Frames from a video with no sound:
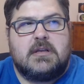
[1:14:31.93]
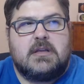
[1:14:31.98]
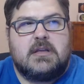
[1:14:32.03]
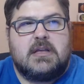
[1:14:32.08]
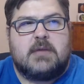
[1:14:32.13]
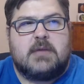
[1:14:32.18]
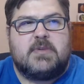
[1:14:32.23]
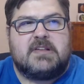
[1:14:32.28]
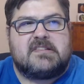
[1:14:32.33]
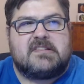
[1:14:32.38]

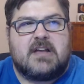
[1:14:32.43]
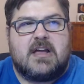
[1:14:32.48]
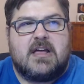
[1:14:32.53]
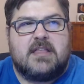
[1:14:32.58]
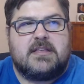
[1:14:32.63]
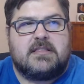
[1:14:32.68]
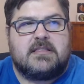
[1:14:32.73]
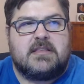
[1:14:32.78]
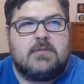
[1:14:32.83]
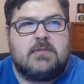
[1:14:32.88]
And we
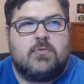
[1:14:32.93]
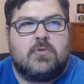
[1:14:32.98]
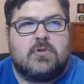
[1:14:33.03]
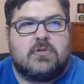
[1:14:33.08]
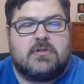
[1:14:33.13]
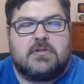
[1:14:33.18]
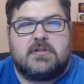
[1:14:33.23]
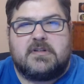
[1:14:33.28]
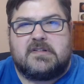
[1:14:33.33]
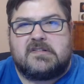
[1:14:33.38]
saw that the
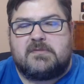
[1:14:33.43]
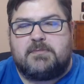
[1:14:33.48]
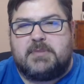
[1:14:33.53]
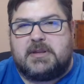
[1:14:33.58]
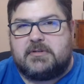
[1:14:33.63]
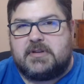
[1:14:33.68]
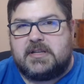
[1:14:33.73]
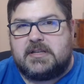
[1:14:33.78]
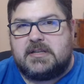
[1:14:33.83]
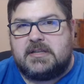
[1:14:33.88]
word
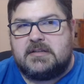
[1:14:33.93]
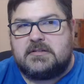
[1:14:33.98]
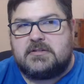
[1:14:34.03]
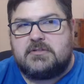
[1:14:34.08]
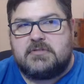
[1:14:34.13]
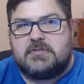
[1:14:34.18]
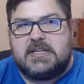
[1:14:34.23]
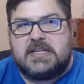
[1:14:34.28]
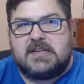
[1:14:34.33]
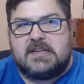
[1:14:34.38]
spirit in
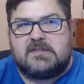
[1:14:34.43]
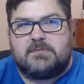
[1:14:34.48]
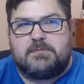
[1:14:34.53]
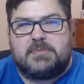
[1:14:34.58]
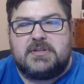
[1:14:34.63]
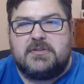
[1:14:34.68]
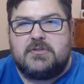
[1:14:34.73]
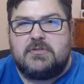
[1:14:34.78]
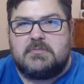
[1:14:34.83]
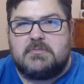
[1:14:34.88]
Greek is
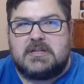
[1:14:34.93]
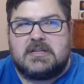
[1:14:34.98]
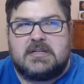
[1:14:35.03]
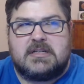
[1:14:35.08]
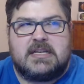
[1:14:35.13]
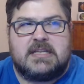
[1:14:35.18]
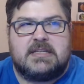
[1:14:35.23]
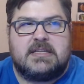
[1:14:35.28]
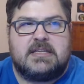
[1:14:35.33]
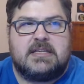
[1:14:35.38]

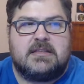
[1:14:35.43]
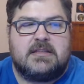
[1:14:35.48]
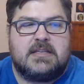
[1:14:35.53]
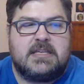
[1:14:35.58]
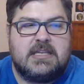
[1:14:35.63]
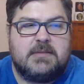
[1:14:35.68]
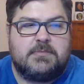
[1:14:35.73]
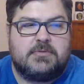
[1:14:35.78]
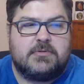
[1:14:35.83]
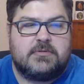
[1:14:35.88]
pneuma and in the
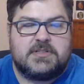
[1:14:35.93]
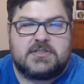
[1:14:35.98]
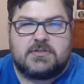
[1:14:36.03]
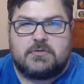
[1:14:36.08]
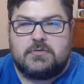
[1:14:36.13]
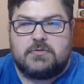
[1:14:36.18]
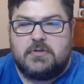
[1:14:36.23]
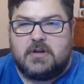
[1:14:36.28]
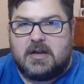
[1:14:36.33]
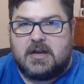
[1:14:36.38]
Hebrew is
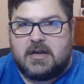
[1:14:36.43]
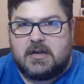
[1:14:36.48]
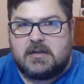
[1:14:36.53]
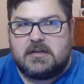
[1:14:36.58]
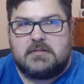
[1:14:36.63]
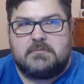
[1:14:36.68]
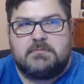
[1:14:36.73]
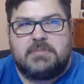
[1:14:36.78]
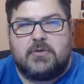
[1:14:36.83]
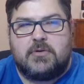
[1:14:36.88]

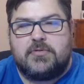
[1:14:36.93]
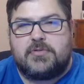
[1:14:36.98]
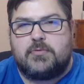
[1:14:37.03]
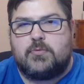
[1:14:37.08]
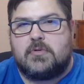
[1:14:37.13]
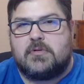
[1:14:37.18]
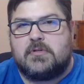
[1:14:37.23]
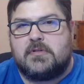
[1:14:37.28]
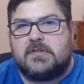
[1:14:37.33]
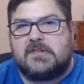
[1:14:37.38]
ruach, both
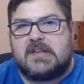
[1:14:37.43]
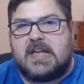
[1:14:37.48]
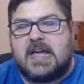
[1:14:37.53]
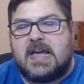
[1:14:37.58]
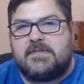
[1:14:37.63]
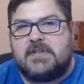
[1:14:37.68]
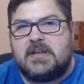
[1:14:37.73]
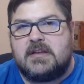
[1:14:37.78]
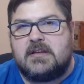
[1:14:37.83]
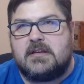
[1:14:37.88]
words
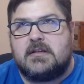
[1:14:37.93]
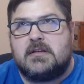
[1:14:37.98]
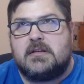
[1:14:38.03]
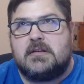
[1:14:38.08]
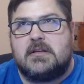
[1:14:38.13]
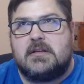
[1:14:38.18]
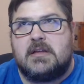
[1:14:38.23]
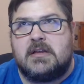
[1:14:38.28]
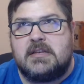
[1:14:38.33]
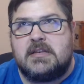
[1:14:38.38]
having
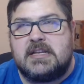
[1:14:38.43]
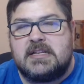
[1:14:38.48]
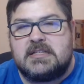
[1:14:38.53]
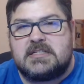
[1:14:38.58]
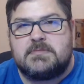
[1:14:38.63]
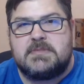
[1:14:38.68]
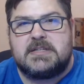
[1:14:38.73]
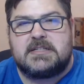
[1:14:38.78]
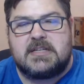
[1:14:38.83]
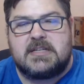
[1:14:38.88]
an
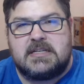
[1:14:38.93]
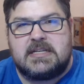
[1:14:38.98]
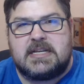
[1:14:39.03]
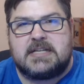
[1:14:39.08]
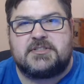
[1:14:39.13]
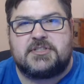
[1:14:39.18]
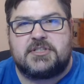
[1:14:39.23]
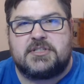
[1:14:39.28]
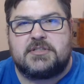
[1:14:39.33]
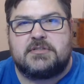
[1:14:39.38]
intimate
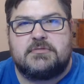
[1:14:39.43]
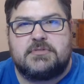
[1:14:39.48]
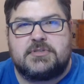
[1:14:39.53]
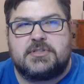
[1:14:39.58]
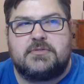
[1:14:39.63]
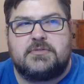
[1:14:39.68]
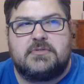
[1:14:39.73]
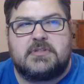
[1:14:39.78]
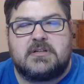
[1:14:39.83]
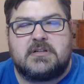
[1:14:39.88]
connection
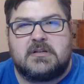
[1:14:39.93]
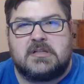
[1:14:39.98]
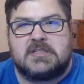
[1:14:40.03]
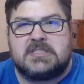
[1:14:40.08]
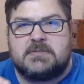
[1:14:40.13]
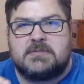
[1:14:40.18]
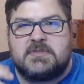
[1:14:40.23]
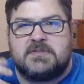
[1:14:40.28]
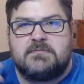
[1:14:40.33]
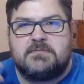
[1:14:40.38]
to the
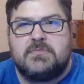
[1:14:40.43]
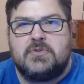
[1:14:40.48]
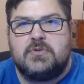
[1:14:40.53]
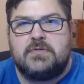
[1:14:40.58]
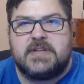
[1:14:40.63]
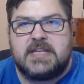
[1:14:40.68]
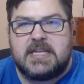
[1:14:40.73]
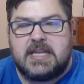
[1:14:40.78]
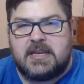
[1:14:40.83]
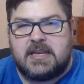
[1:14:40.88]
concept of
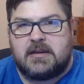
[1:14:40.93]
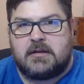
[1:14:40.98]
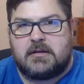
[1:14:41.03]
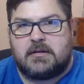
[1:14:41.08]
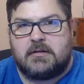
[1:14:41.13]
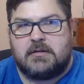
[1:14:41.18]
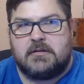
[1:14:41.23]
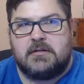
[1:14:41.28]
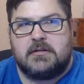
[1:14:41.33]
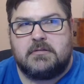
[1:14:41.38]
moving
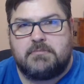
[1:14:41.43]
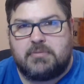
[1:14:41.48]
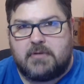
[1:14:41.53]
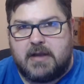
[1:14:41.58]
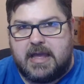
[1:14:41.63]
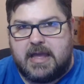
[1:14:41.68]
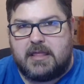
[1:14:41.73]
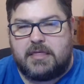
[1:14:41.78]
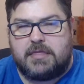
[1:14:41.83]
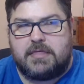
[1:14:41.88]
air,
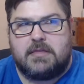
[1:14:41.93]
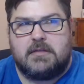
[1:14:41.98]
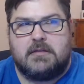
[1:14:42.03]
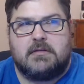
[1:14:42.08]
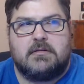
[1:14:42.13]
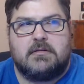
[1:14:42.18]
breath.